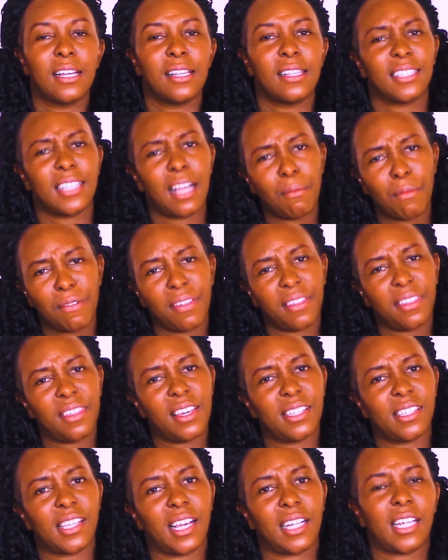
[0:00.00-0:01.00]
Some of the
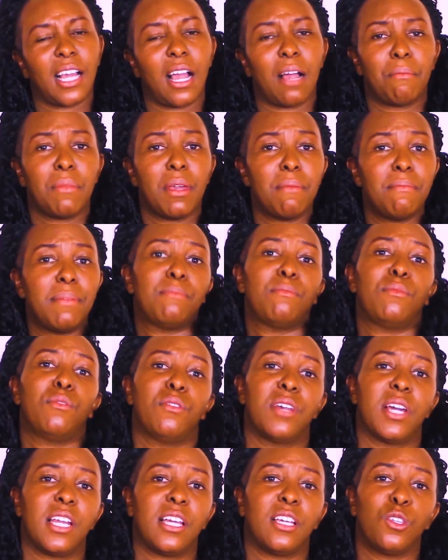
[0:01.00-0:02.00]
things that are maybe
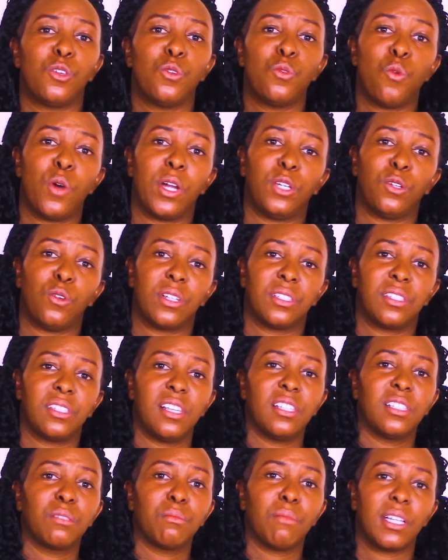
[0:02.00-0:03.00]
bothering you when you are
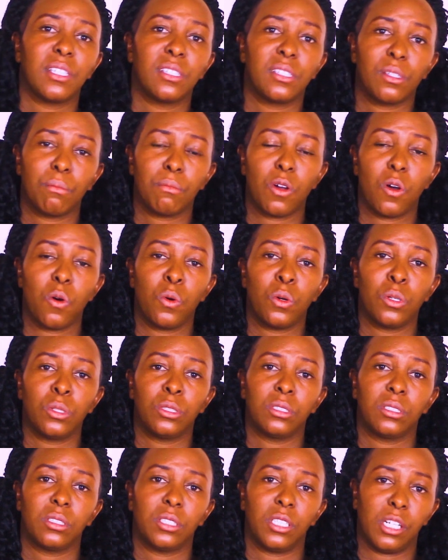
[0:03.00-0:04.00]
6 months old
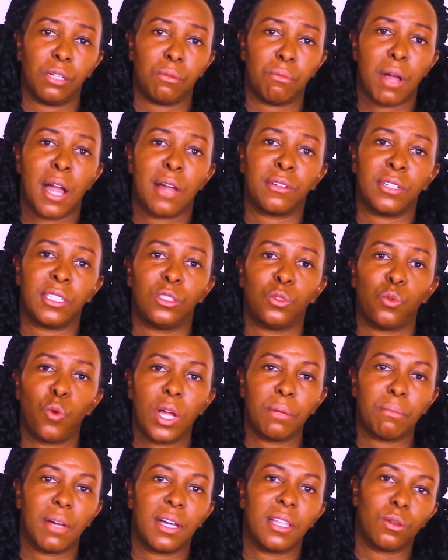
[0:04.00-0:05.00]
in marriage,
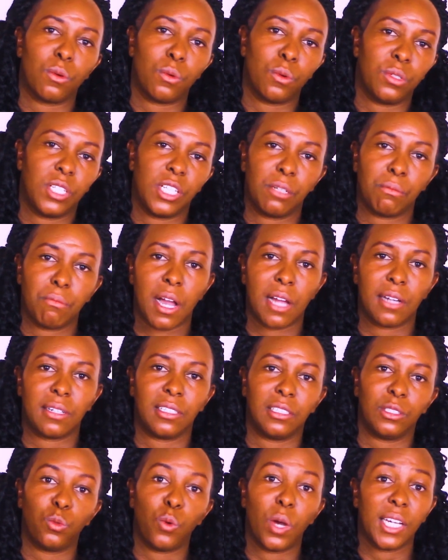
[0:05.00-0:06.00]
1 month old in
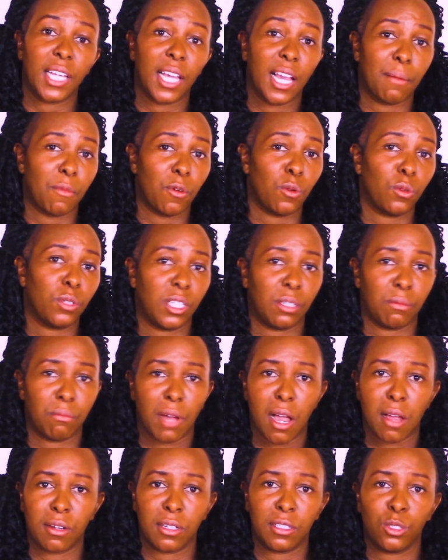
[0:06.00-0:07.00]
marriage, 1 year old in
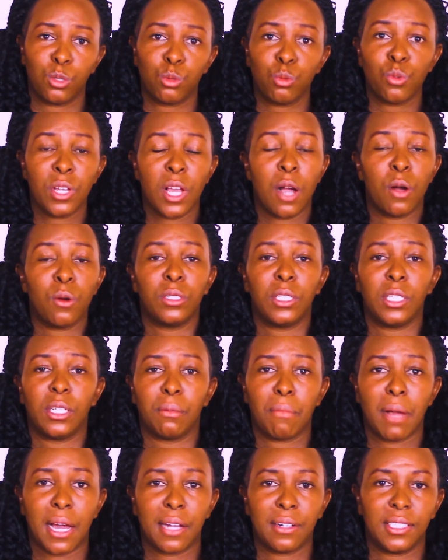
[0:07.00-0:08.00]
marriage, 2 year old
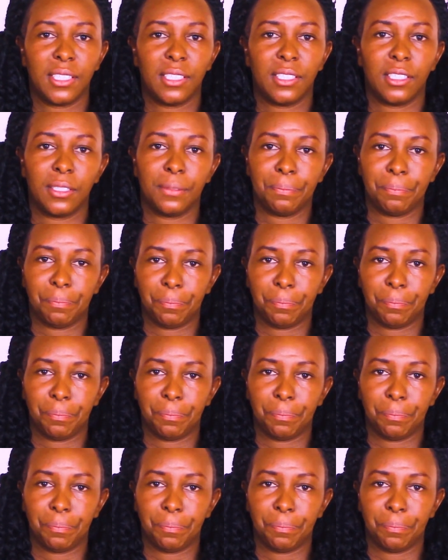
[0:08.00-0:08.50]
in marriage,